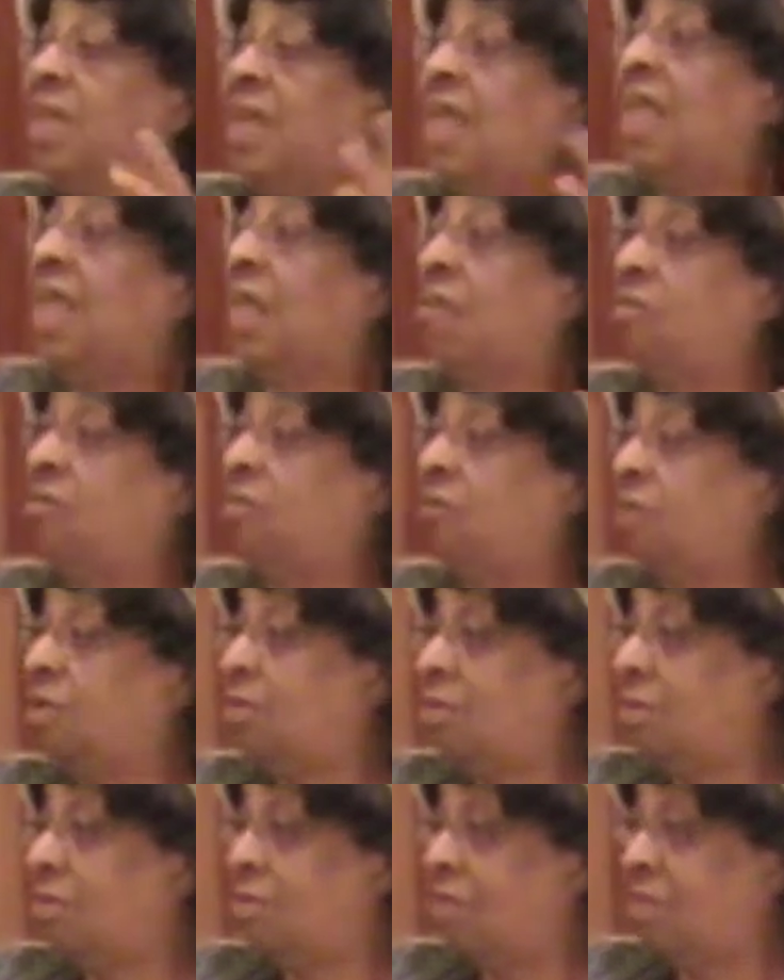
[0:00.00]
the it.
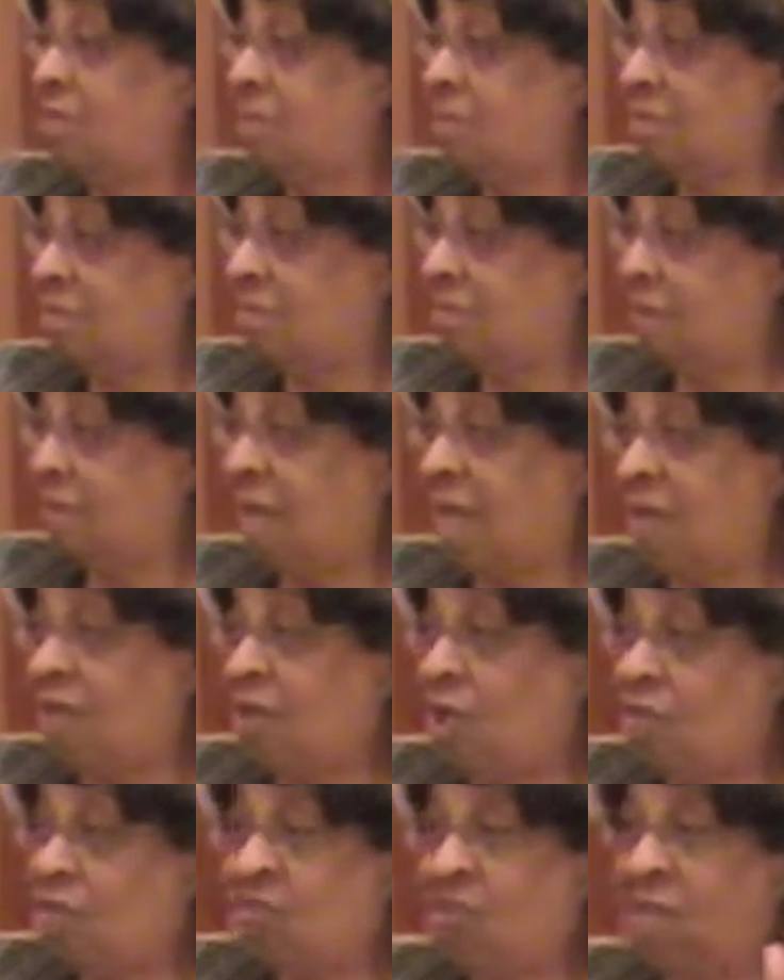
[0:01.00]
And
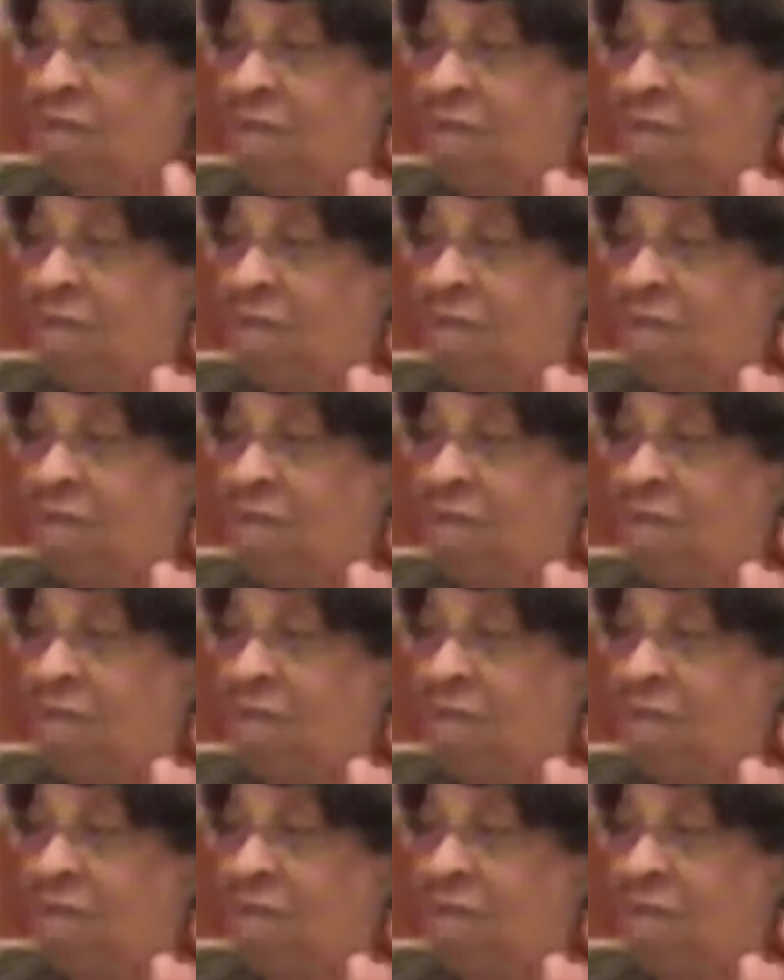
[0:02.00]
because she